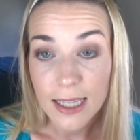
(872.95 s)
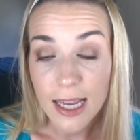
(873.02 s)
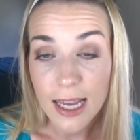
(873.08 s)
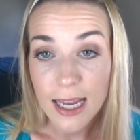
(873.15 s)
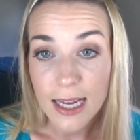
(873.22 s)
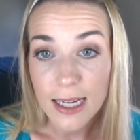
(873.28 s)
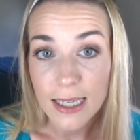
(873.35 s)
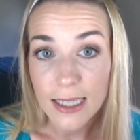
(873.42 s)

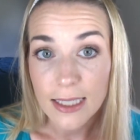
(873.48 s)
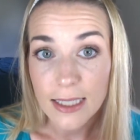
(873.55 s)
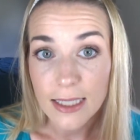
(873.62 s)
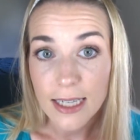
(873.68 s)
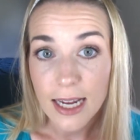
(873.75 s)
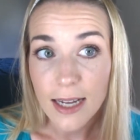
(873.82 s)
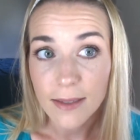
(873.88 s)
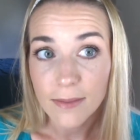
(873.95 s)
And
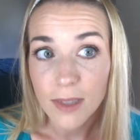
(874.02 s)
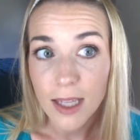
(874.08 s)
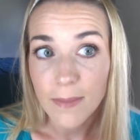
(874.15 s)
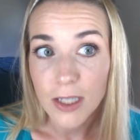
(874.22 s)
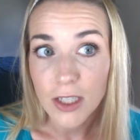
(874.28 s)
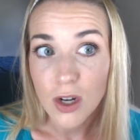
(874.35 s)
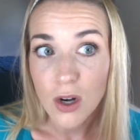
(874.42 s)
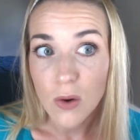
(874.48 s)
yeah, let
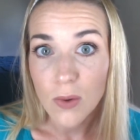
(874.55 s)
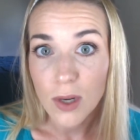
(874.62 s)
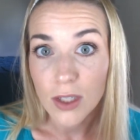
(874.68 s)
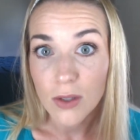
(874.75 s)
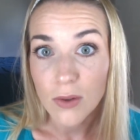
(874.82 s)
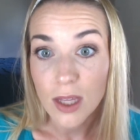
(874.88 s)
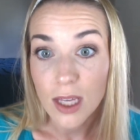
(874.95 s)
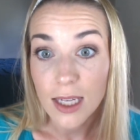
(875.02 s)
me know what
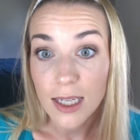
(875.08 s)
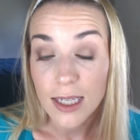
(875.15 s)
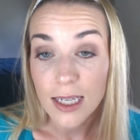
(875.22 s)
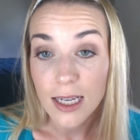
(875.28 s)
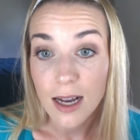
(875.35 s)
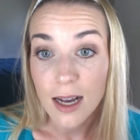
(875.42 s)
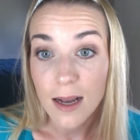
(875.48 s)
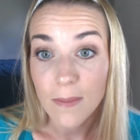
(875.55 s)
you think
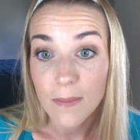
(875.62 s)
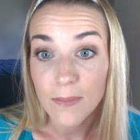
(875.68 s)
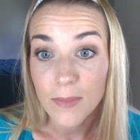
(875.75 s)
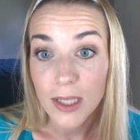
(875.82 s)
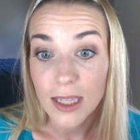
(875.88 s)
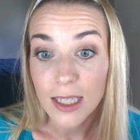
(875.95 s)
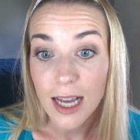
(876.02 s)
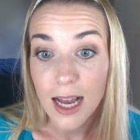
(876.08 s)

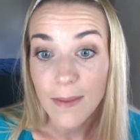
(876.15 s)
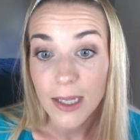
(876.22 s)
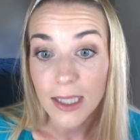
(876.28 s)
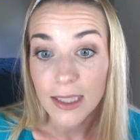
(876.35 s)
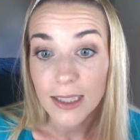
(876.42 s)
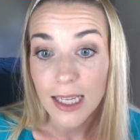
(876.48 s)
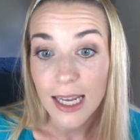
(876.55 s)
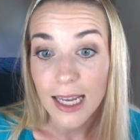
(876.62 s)
in the
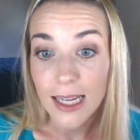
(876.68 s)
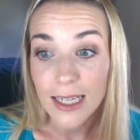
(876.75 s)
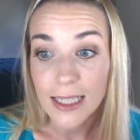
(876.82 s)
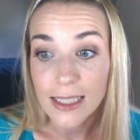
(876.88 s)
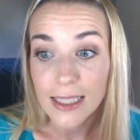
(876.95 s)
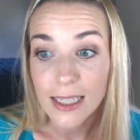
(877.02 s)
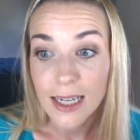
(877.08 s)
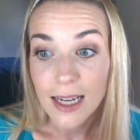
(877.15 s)
comments,
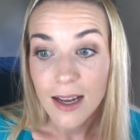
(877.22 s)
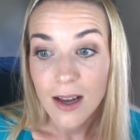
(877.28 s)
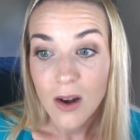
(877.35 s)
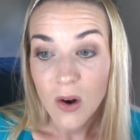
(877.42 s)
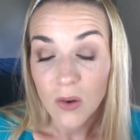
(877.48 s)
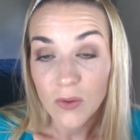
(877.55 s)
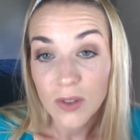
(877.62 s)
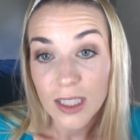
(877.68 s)
and
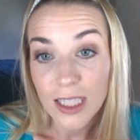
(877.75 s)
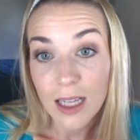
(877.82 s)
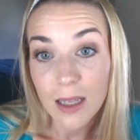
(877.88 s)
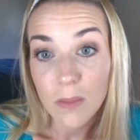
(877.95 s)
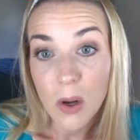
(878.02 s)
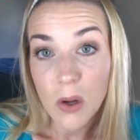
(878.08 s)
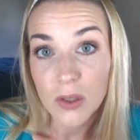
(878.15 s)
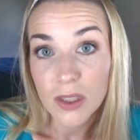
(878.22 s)
hopefully I'll
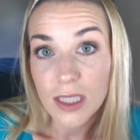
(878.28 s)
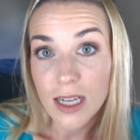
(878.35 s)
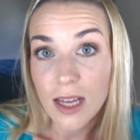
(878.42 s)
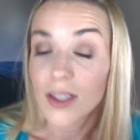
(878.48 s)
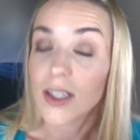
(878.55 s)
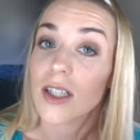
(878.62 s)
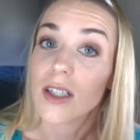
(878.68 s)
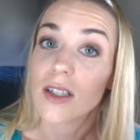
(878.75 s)
post
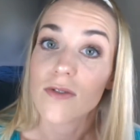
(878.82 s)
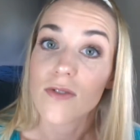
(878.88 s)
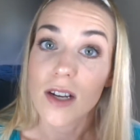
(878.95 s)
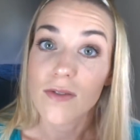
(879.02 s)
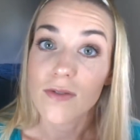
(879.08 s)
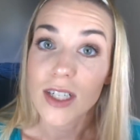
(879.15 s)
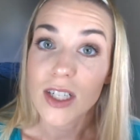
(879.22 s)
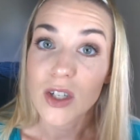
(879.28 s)
another
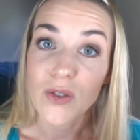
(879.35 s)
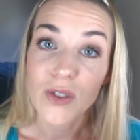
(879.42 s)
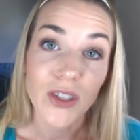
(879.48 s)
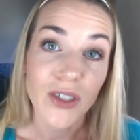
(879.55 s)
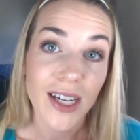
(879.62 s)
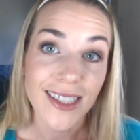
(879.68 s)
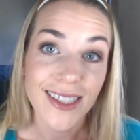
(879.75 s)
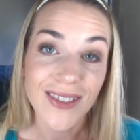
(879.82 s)
fun video for you
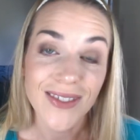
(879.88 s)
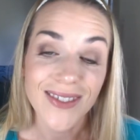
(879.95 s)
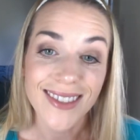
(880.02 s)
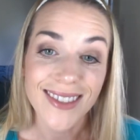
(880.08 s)
guys soon.